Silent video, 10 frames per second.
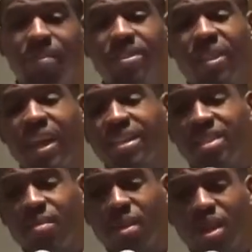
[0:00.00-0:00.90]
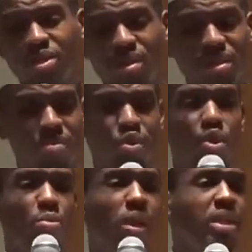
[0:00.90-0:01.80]
even today in some countries, some
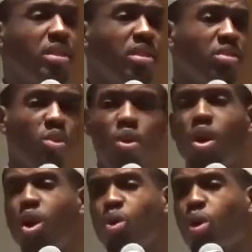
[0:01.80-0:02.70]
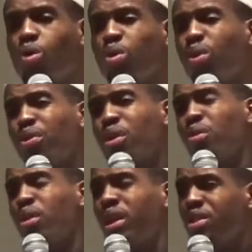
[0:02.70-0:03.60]
rural places or quote-unquote third
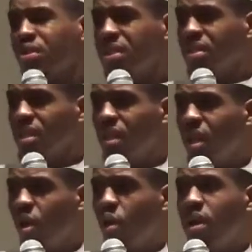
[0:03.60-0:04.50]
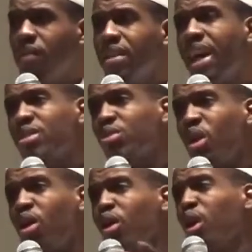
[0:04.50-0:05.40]
world countries, or even not too
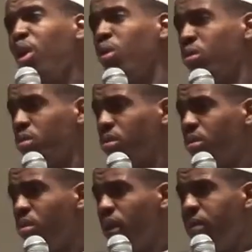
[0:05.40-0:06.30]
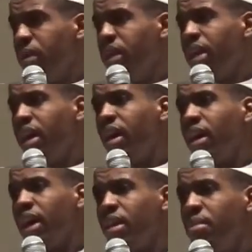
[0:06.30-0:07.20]
long ago, in many
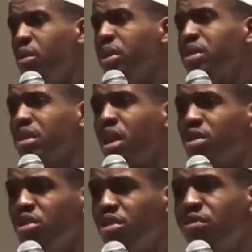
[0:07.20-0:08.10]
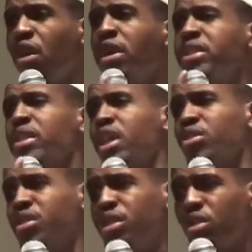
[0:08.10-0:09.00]
uh, Middle Eastern countries or Far Eastern
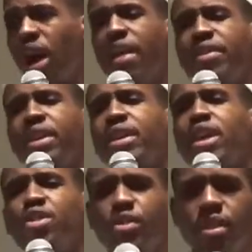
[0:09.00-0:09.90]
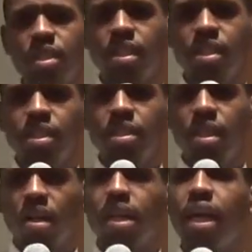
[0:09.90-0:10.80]
countries or African countries,
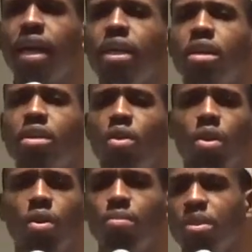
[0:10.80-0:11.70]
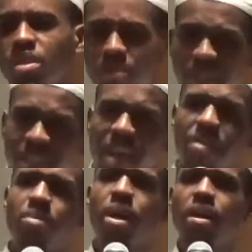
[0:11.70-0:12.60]
okay, or Muslims in
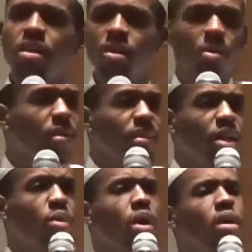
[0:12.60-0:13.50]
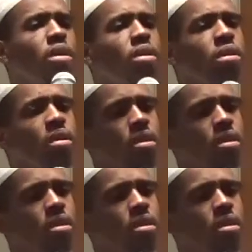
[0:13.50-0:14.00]
South America or wherever they were,